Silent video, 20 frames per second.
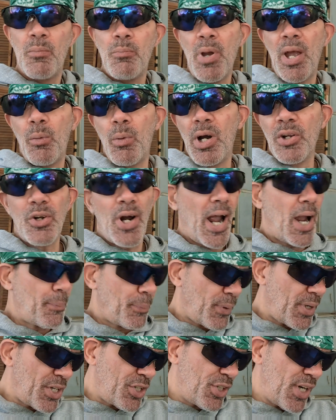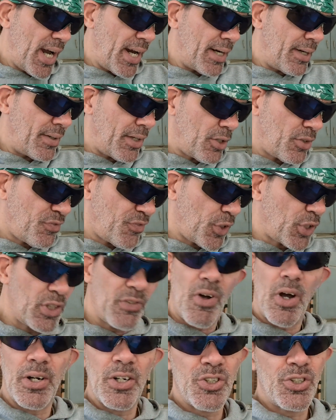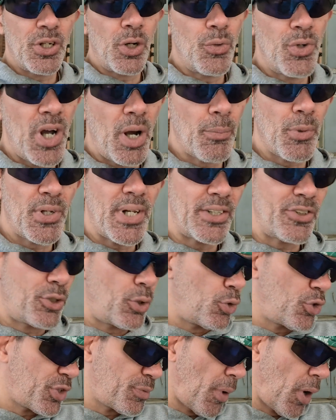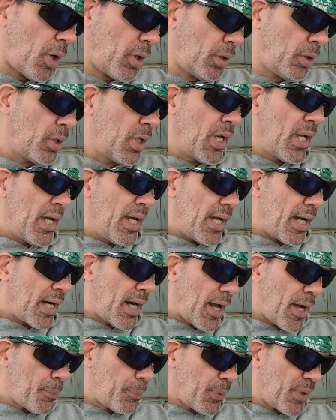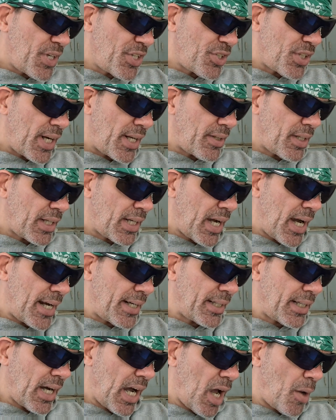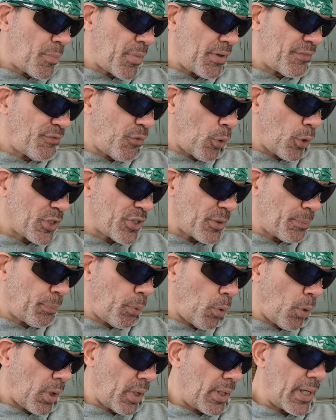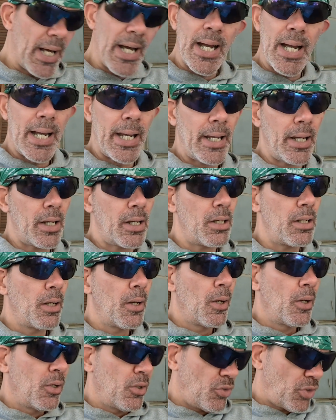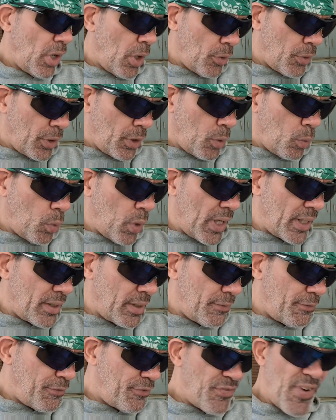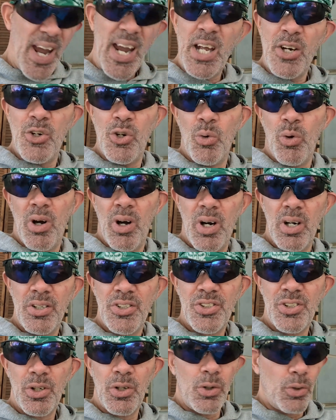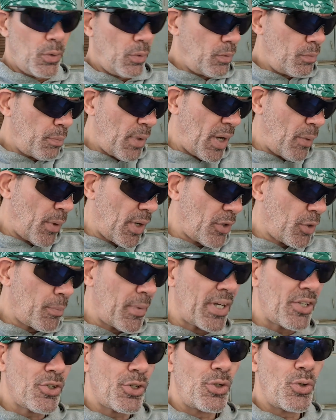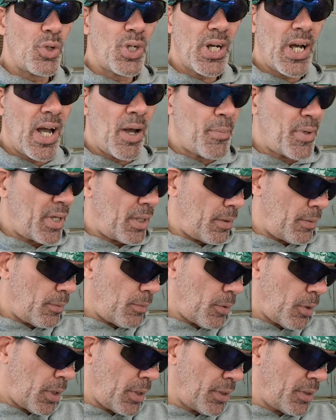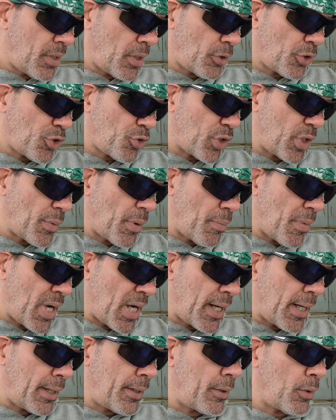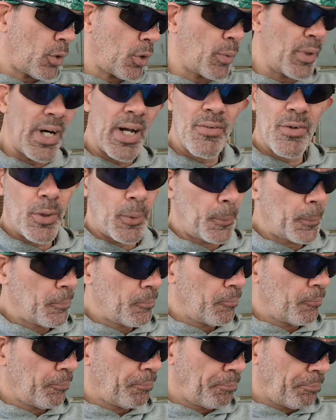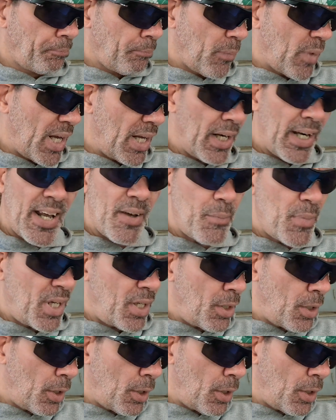Mayweather, I appreciate it. First of all, there's no number that's too small, and I appreciate the kind comment for support. I don't know what fan you are, so Mayweather, make sure you comment on another stream of mine or whatever and let me